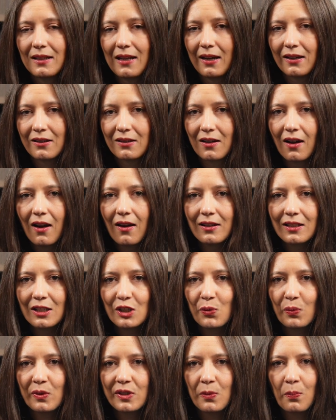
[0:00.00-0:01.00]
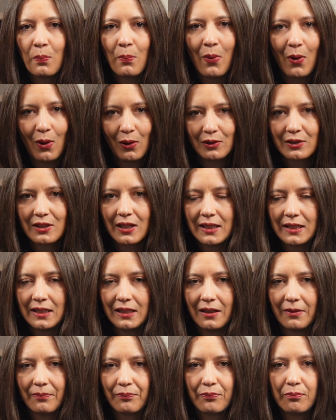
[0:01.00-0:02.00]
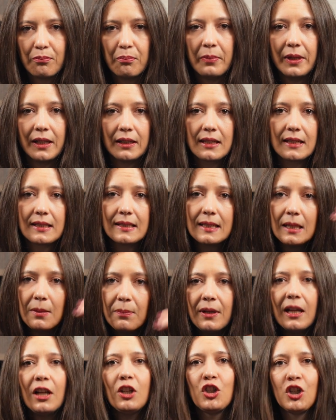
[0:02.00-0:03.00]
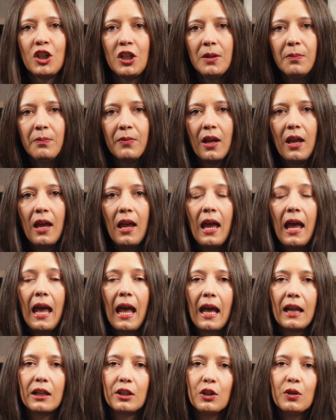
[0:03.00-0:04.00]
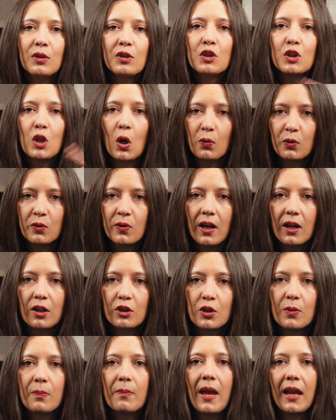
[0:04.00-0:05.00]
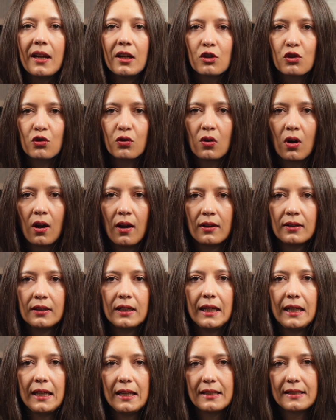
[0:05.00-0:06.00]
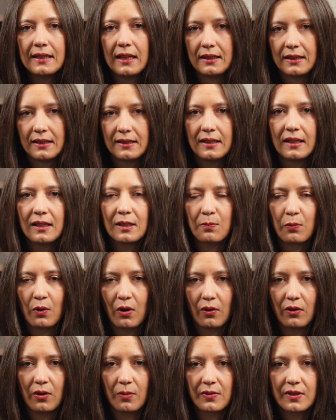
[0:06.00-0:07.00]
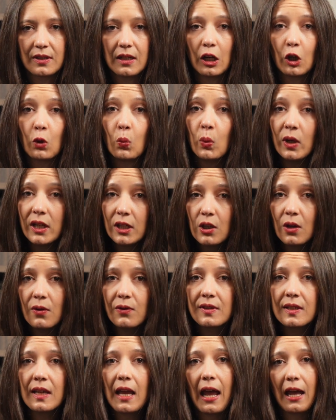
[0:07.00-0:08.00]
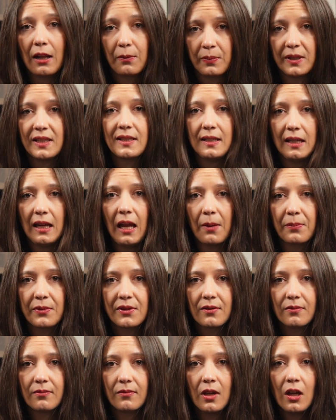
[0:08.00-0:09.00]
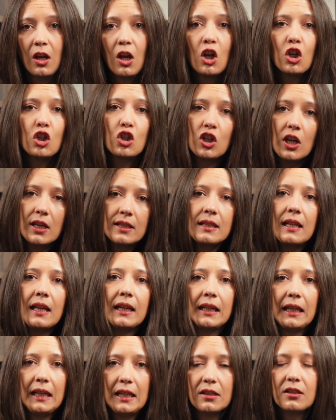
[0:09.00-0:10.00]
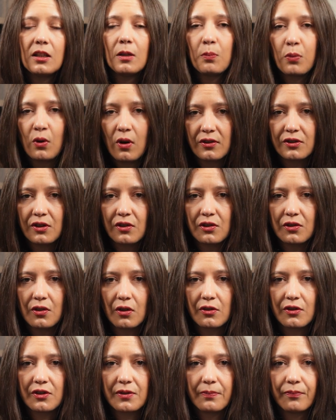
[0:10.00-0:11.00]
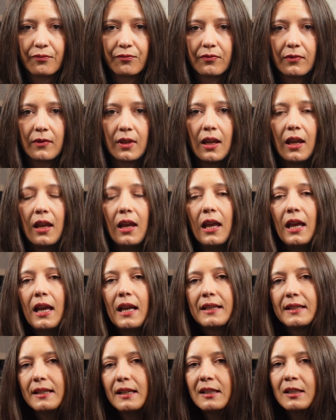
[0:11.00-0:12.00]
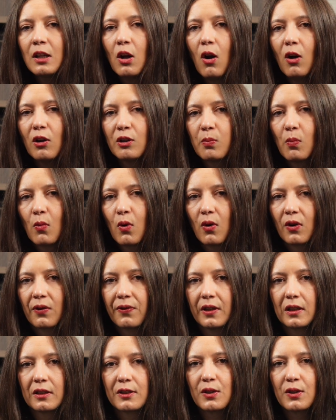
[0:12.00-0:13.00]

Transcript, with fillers: late 90s with a bold idea build a simpler chip and use software to make it run x86 programs like Windows and PC apps, just like Intel processors. This code morphing